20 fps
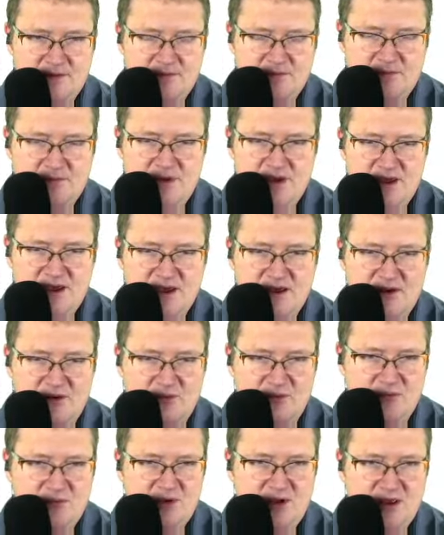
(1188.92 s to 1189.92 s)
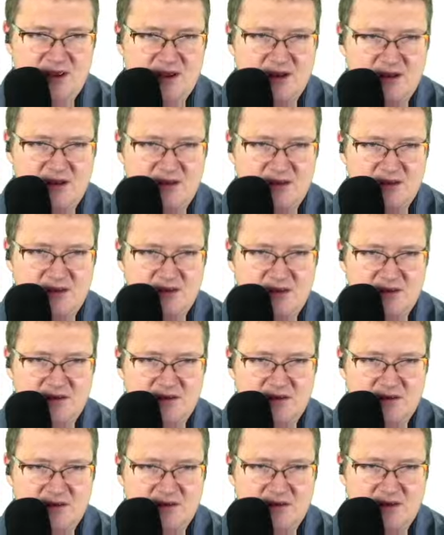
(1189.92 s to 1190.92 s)
Man, oh man.
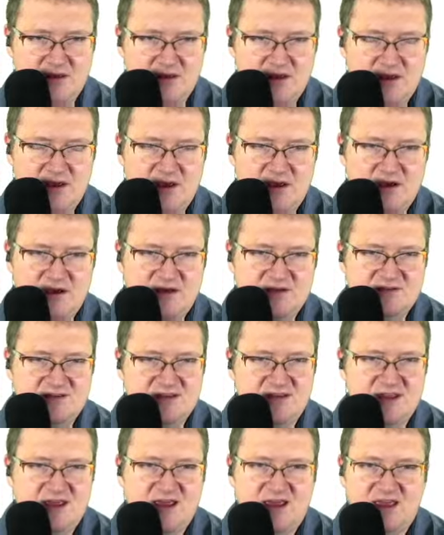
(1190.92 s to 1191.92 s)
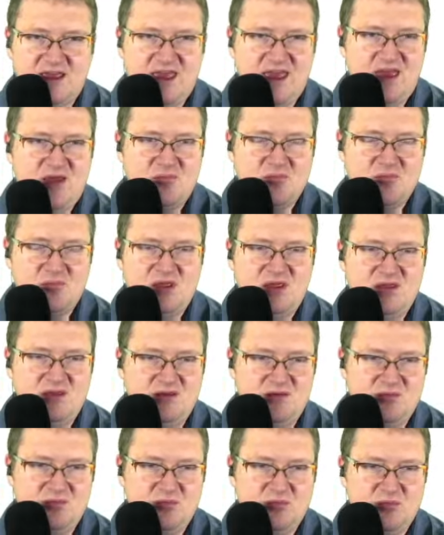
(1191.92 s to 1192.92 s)
Because it can't
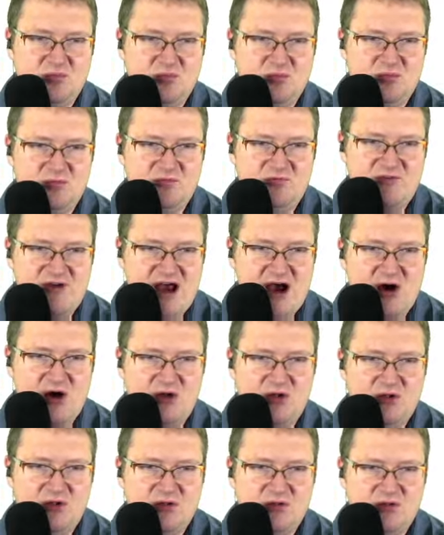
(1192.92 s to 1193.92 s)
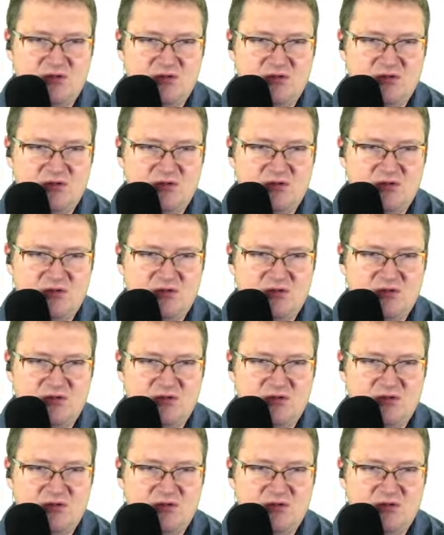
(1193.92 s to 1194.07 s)
be vowel